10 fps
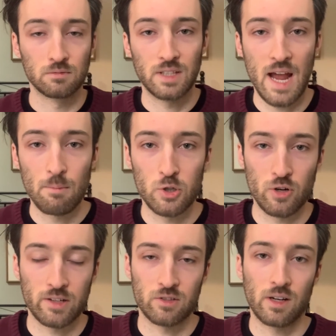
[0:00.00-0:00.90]
camera
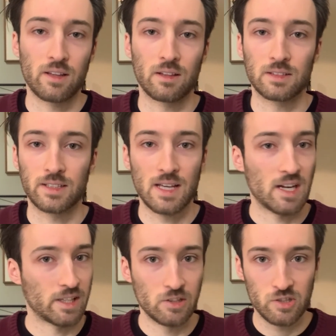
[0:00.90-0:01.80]
tricks or anything like that.
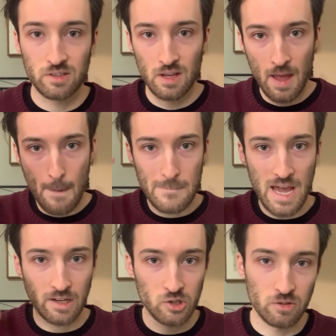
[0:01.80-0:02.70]
He just,
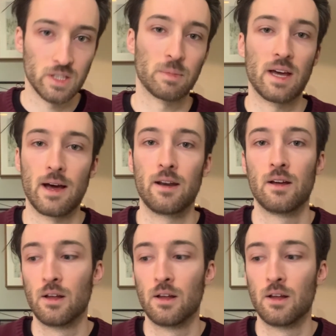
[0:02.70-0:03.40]
bang, shoots him in the head.